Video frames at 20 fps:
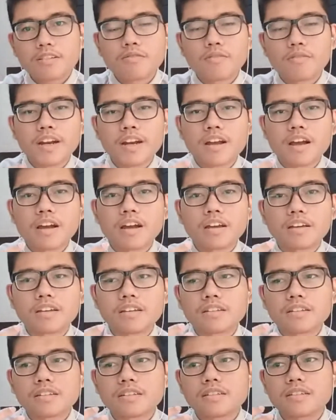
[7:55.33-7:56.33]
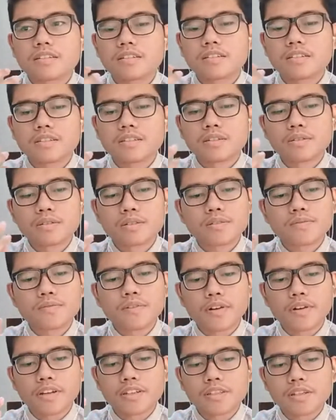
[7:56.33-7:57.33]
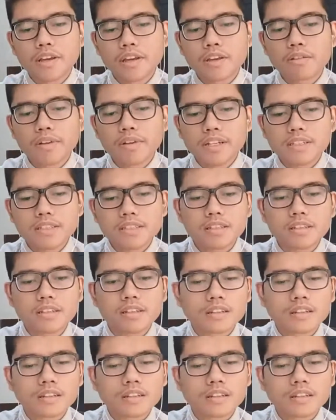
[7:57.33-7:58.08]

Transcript: when I use foreign language,